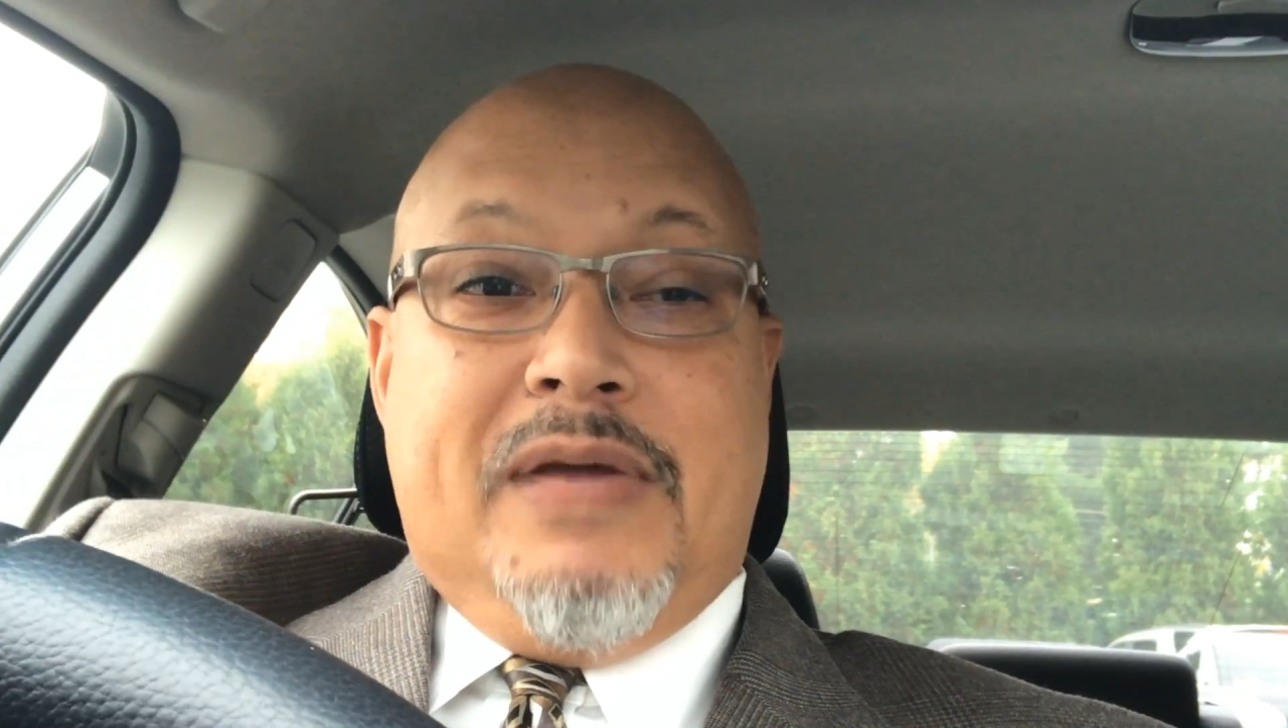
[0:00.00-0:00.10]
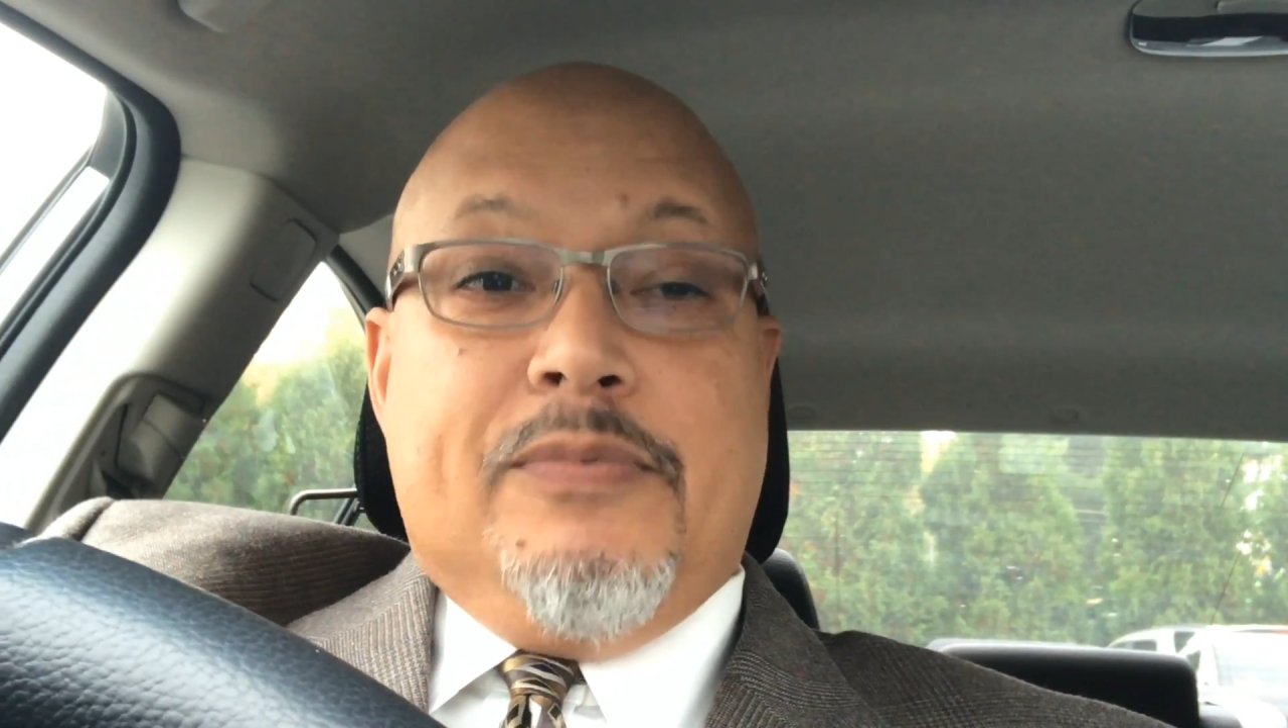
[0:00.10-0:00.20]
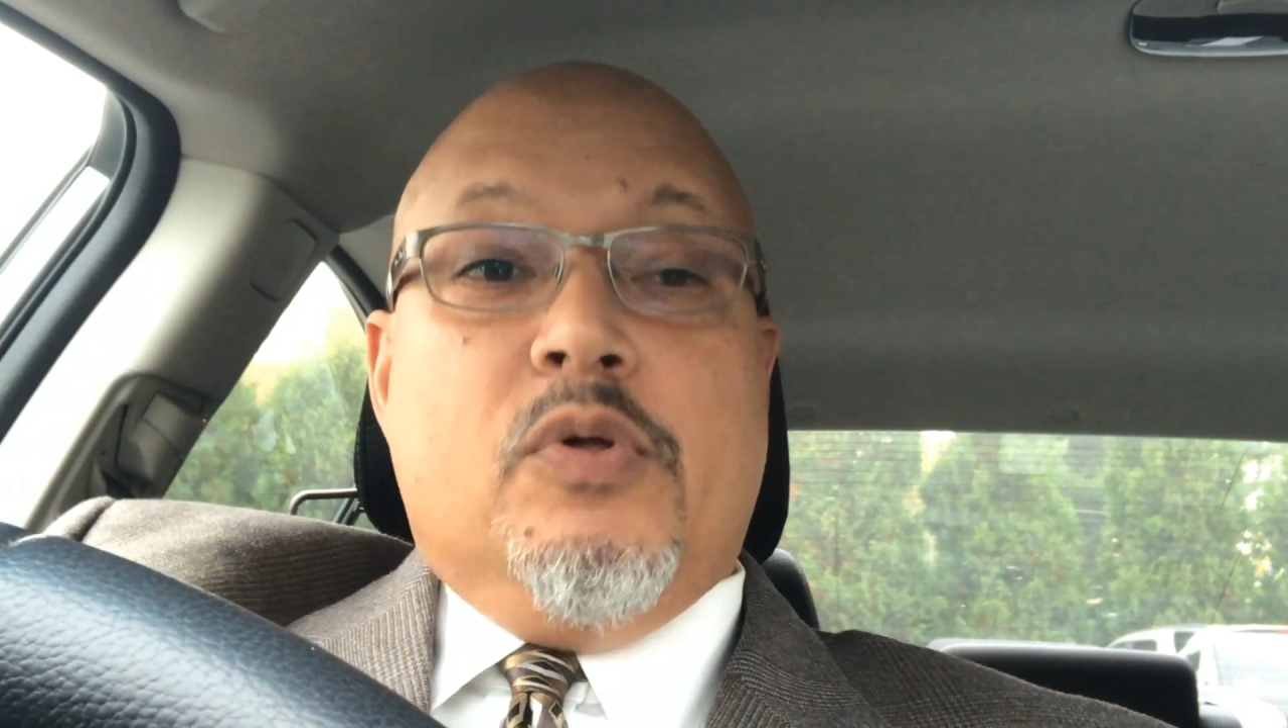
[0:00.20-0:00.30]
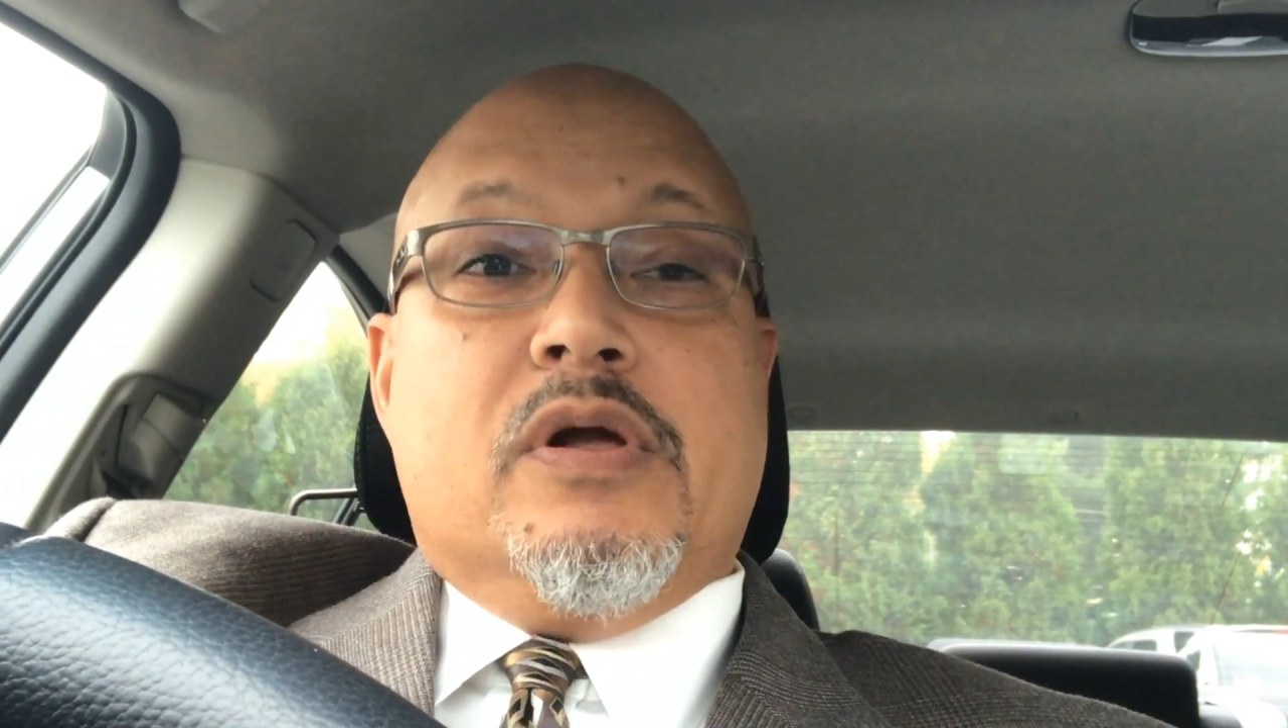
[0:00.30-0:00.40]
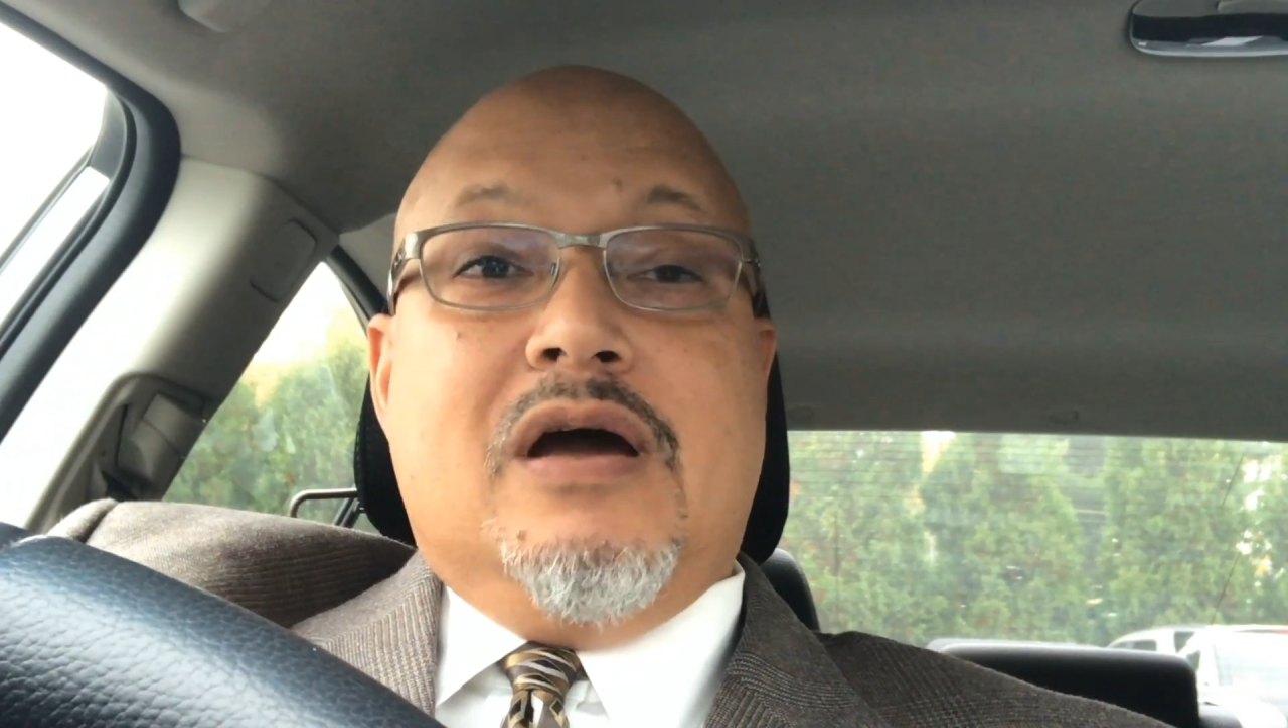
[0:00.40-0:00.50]

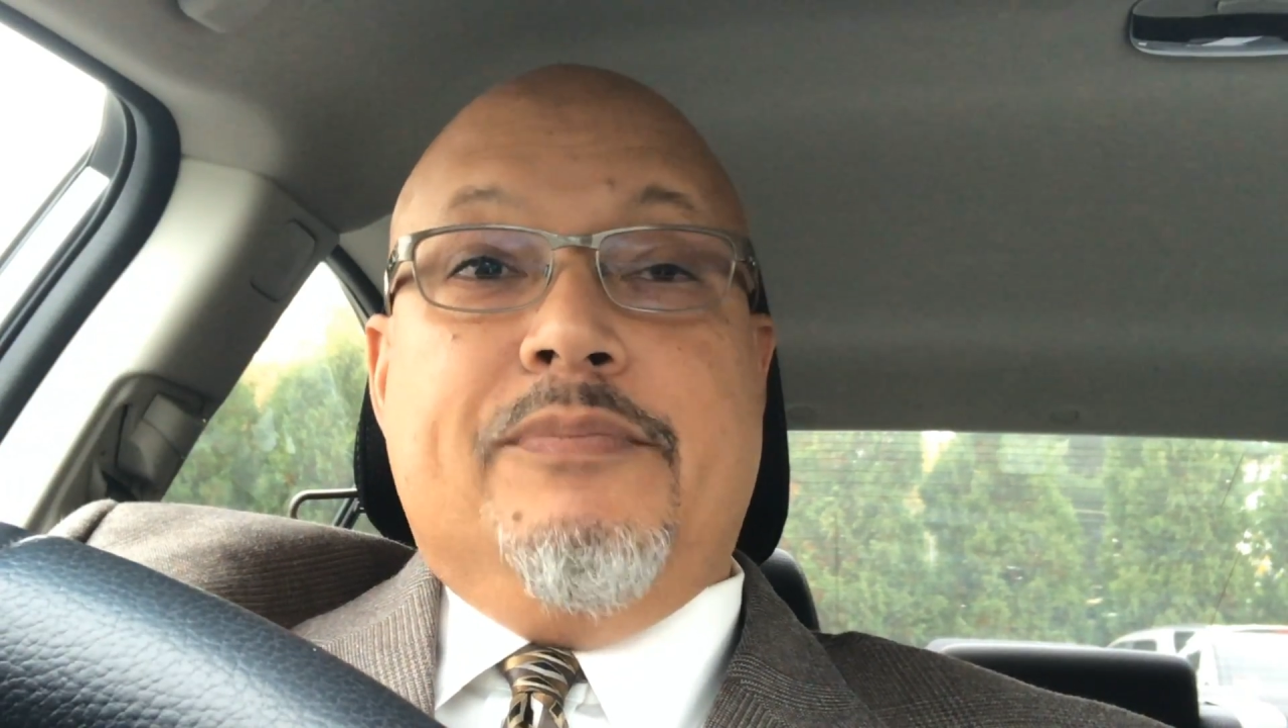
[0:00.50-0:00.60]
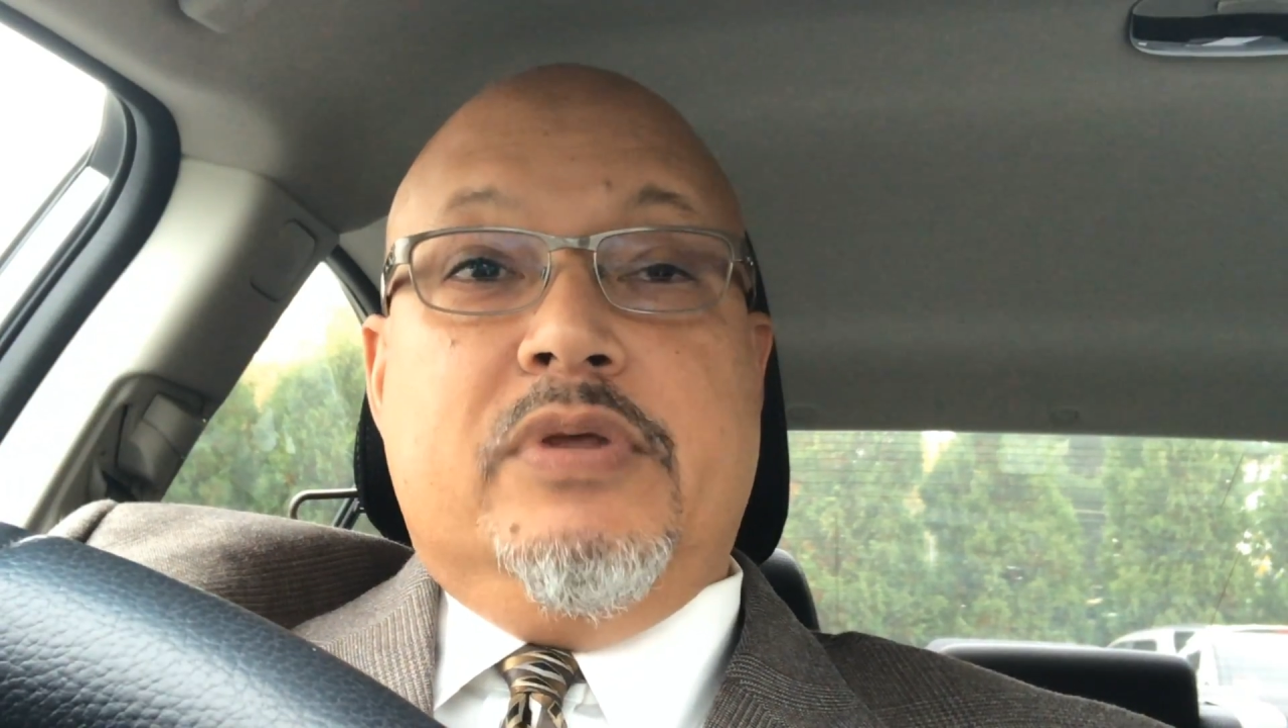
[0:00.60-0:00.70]
more people will